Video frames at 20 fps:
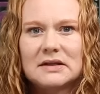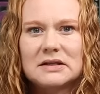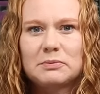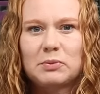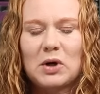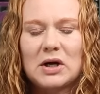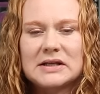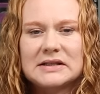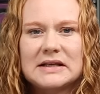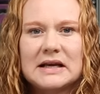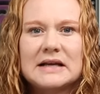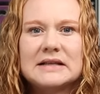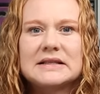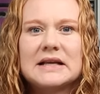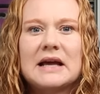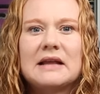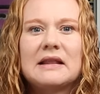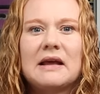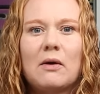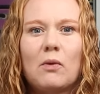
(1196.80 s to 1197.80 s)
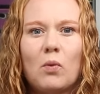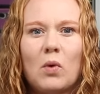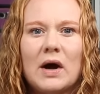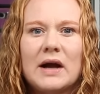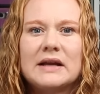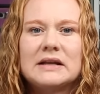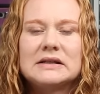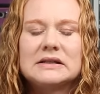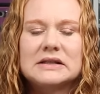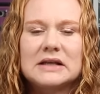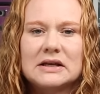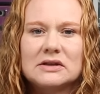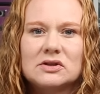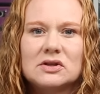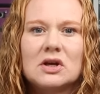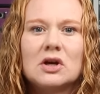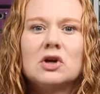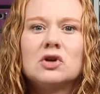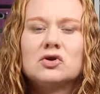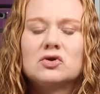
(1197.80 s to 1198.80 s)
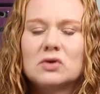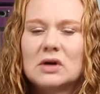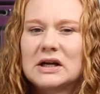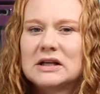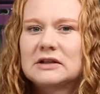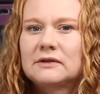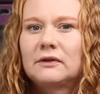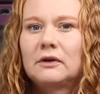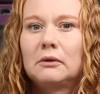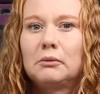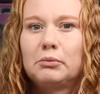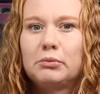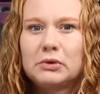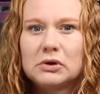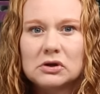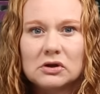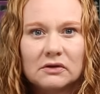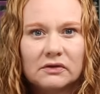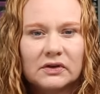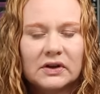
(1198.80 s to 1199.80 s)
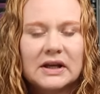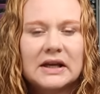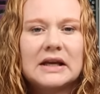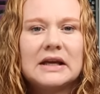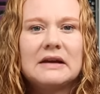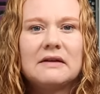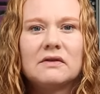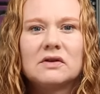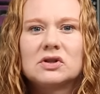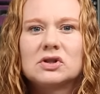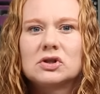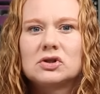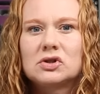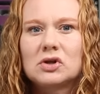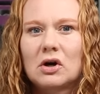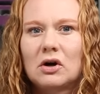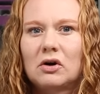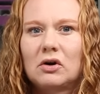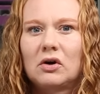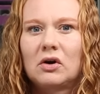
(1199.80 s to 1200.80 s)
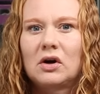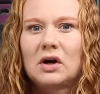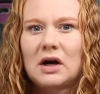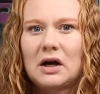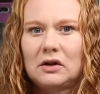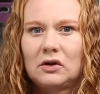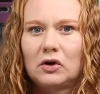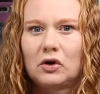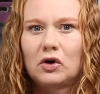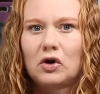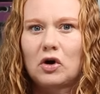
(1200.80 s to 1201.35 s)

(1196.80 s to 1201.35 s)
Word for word: this process, and that white does transfer beautifully even to darker color